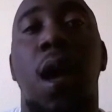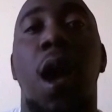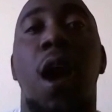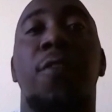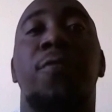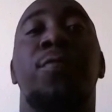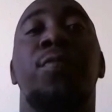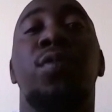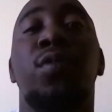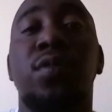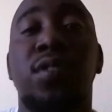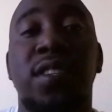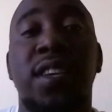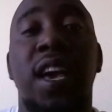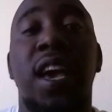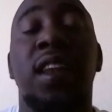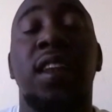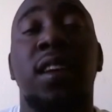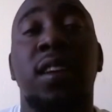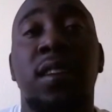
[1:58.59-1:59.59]
I'm from
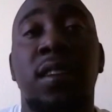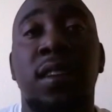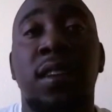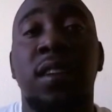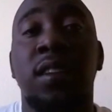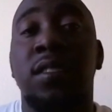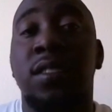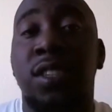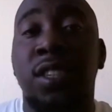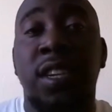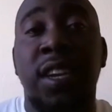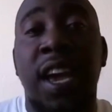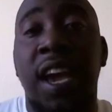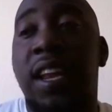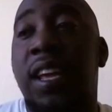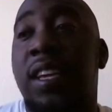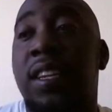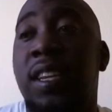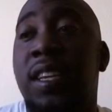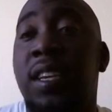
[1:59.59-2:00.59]
Louisiana,
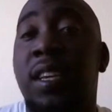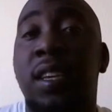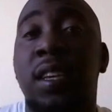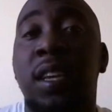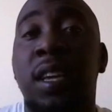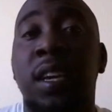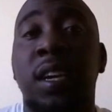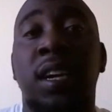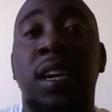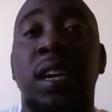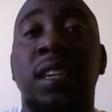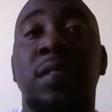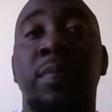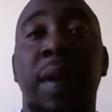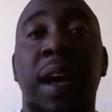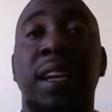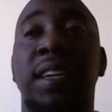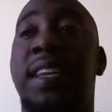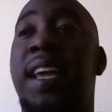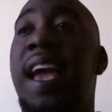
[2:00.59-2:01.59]
genetically, because
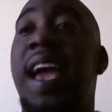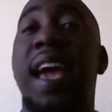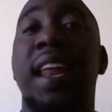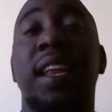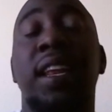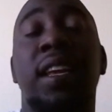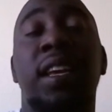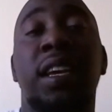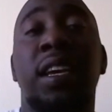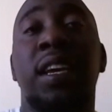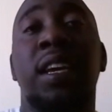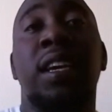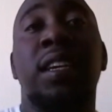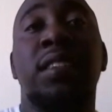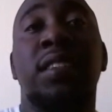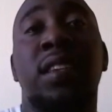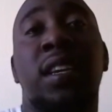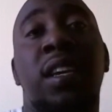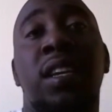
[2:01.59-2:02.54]
my dad is,